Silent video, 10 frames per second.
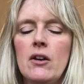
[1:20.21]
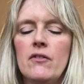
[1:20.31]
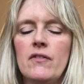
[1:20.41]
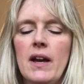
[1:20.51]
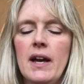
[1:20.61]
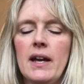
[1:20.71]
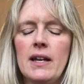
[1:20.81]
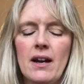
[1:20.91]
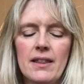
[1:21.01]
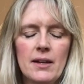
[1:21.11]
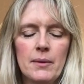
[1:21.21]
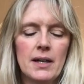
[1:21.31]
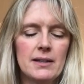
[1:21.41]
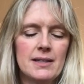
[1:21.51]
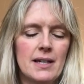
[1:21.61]
of a, I think we
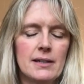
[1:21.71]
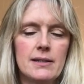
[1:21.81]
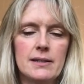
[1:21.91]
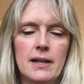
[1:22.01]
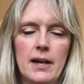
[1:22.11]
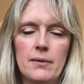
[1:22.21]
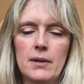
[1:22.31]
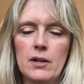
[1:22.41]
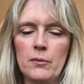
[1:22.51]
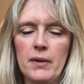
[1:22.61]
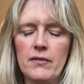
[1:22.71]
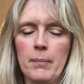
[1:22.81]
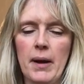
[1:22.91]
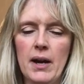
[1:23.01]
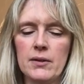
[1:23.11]
had this yesterday with a little bit of a
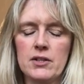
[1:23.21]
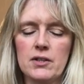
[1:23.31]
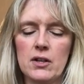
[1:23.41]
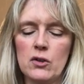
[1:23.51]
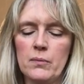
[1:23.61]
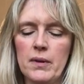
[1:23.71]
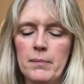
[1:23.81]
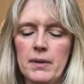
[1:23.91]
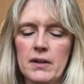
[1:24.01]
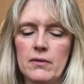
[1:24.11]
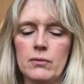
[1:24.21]
power struggle, but a bit of,